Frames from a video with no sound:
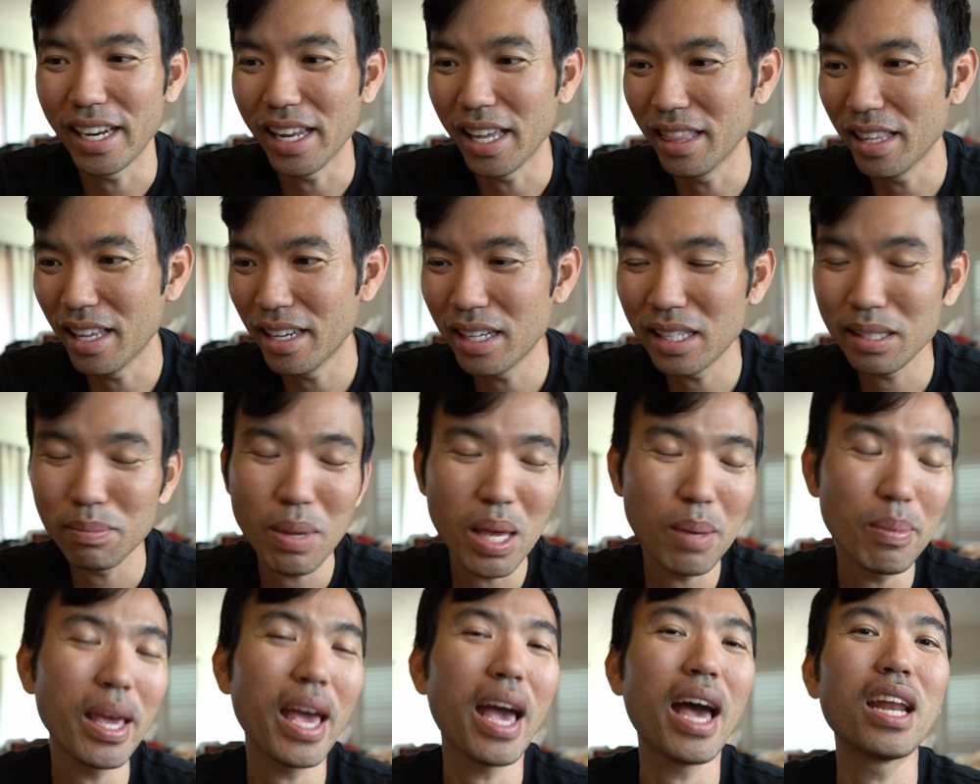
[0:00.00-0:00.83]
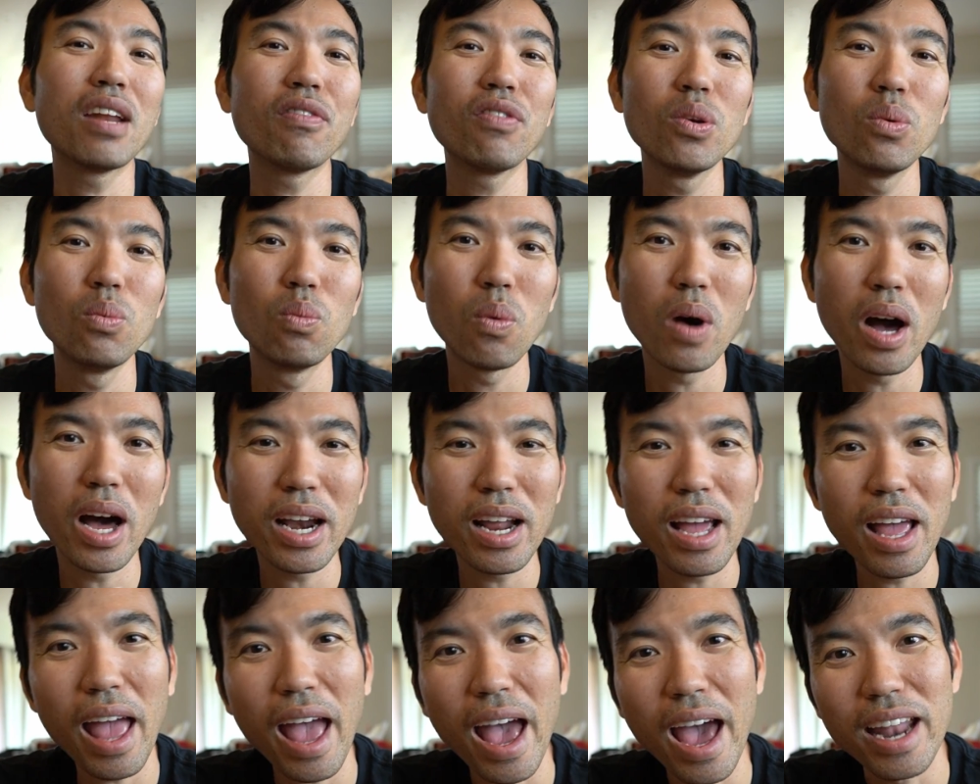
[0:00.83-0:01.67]
And then just maybe add, if you want
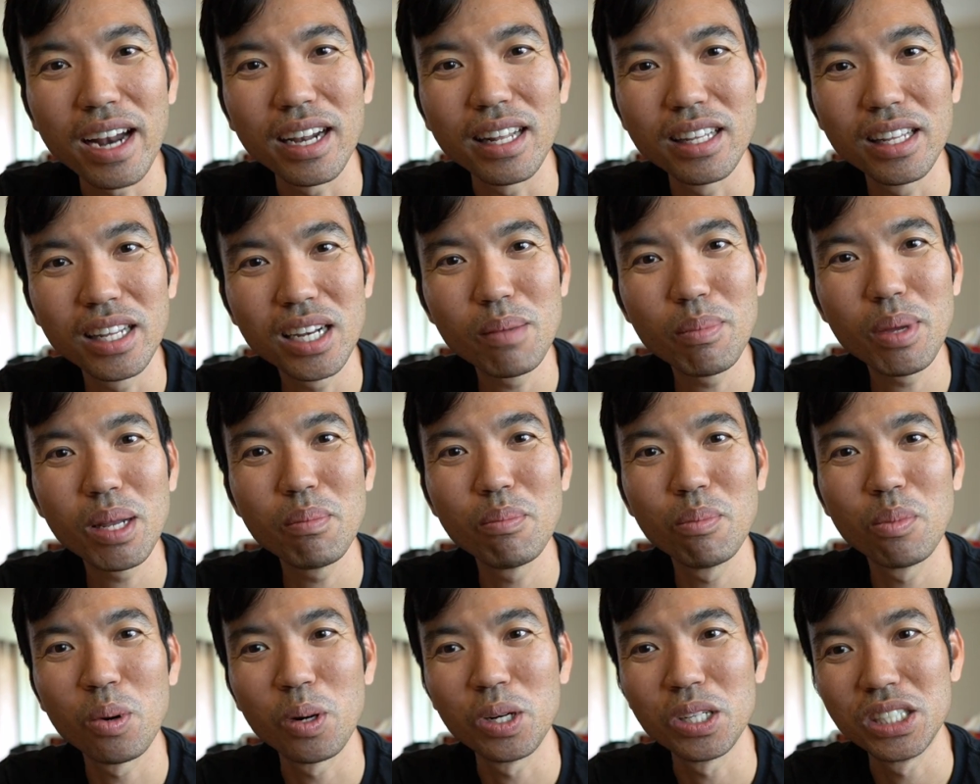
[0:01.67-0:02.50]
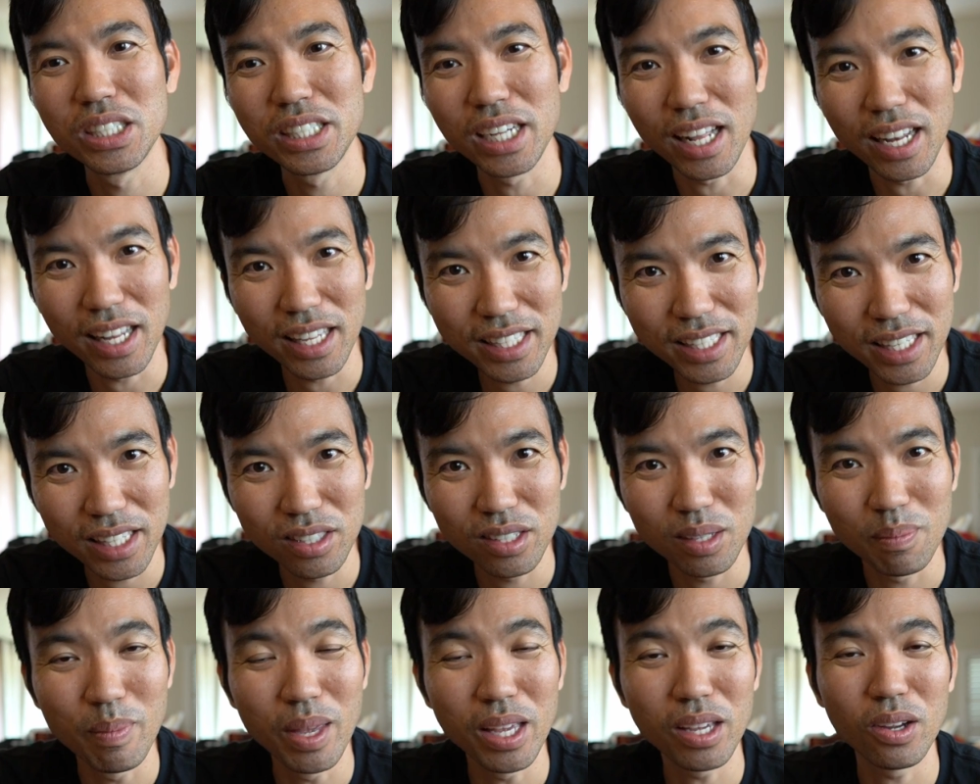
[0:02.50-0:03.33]
to add a little bit more gelatin
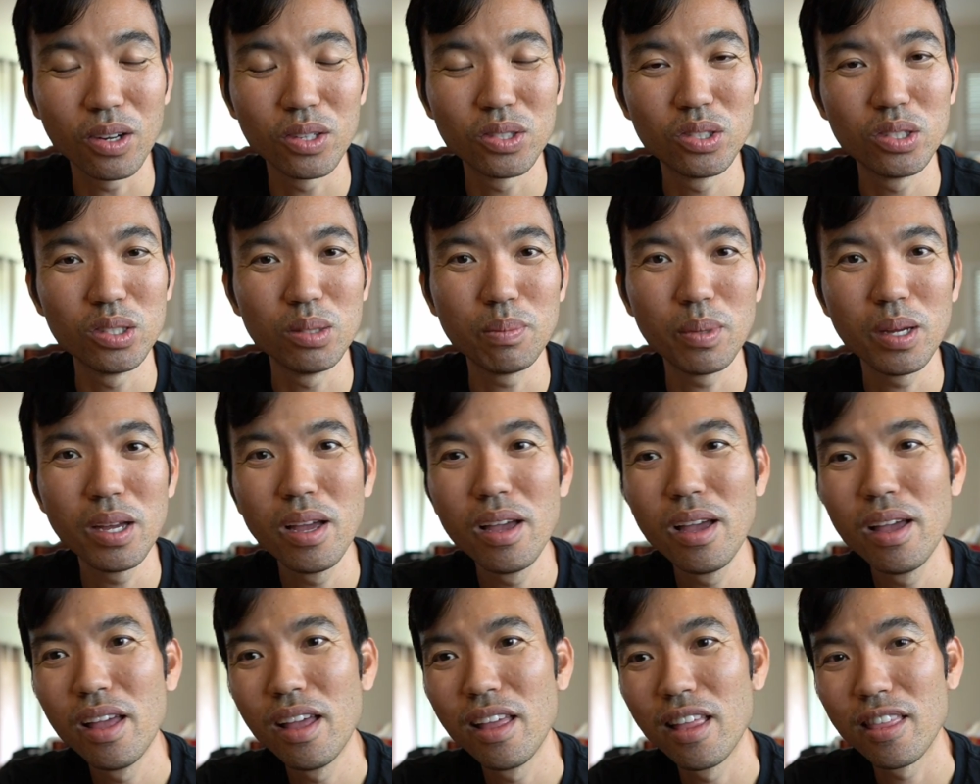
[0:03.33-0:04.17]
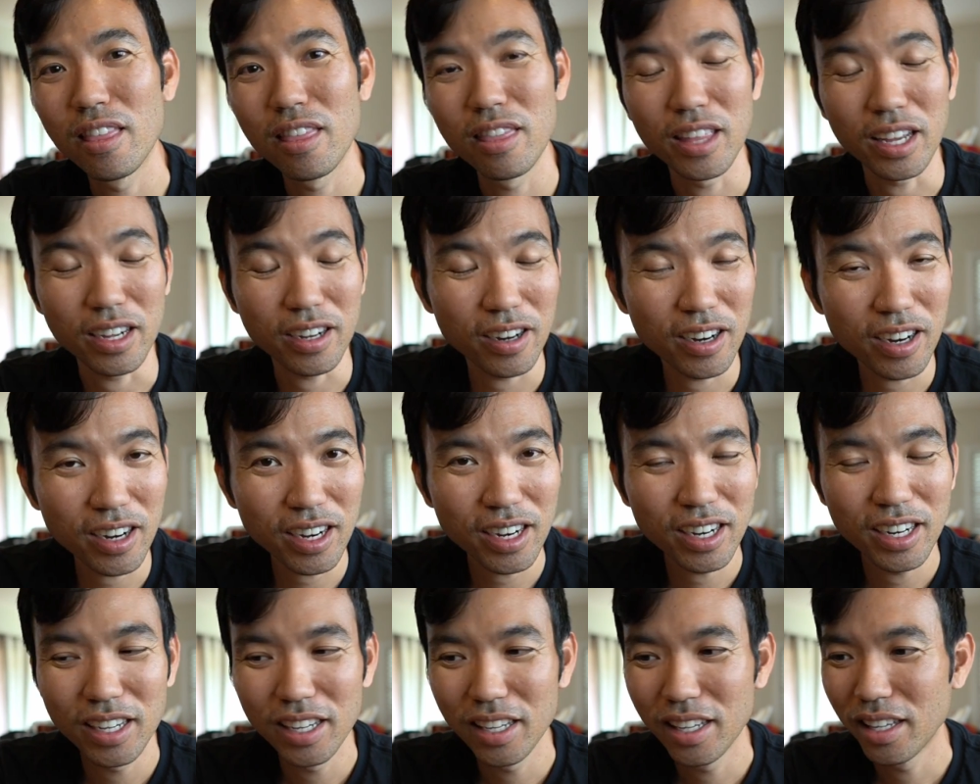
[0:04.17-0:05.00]
to make your soup
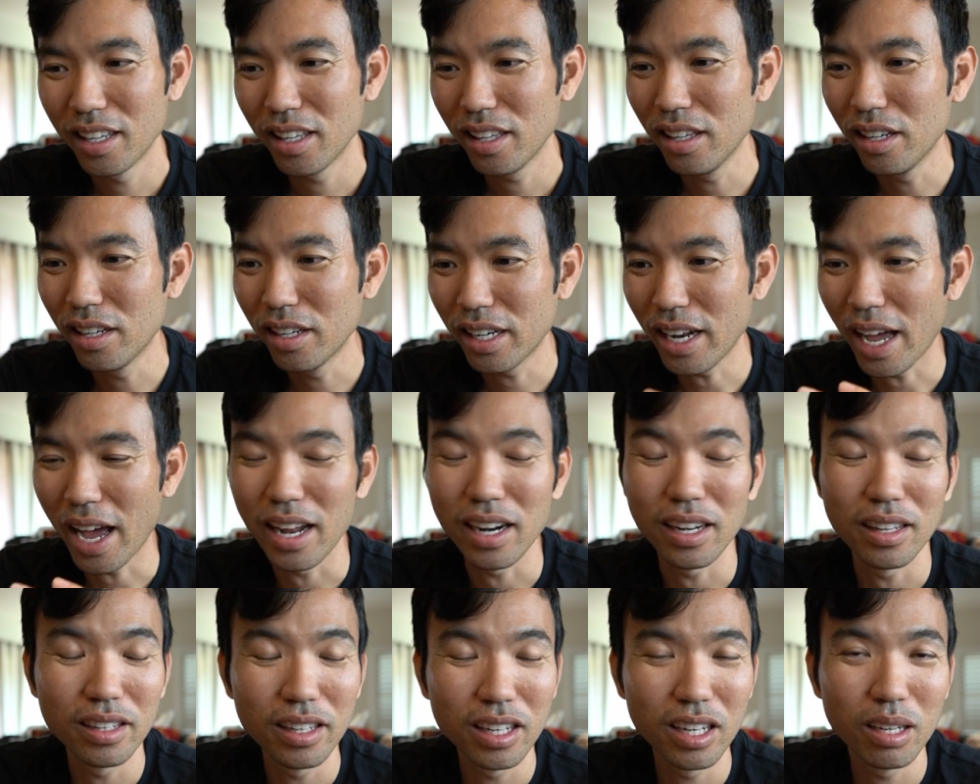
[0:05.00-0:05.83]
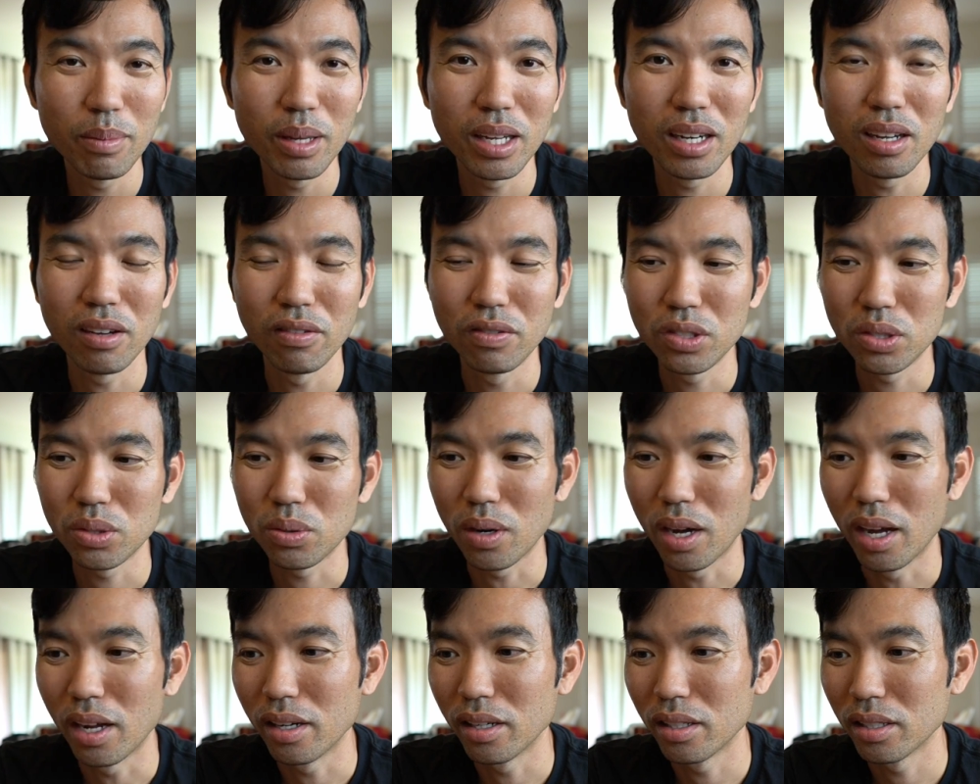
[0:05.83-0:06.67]
thicker, you could add a little bit of
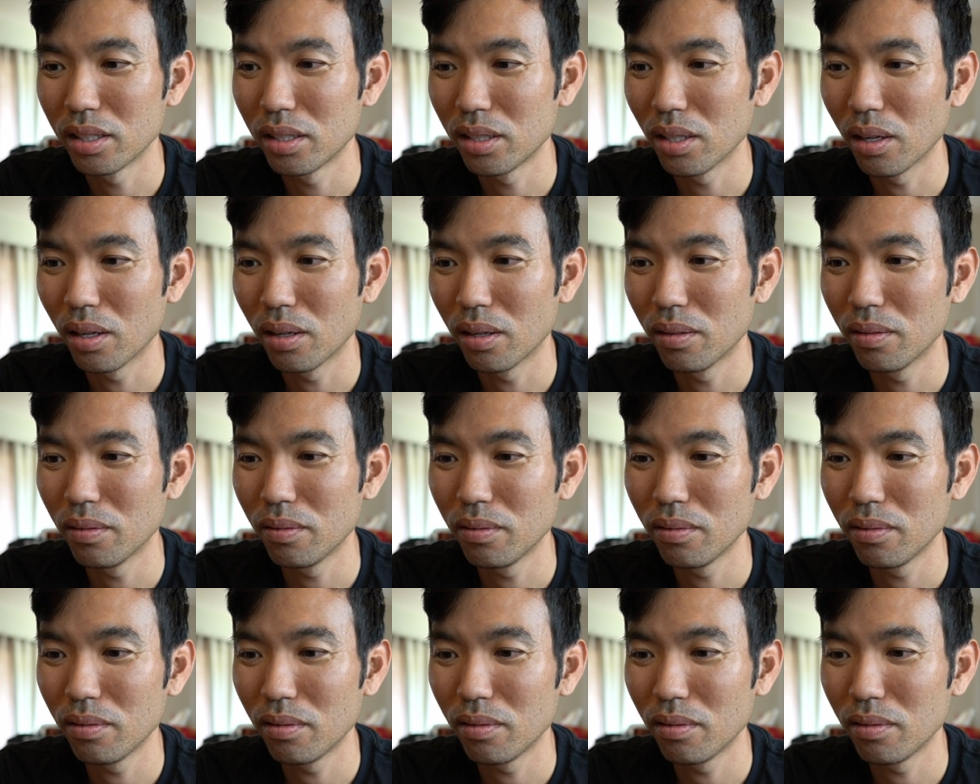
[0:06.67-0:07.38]
trotters. So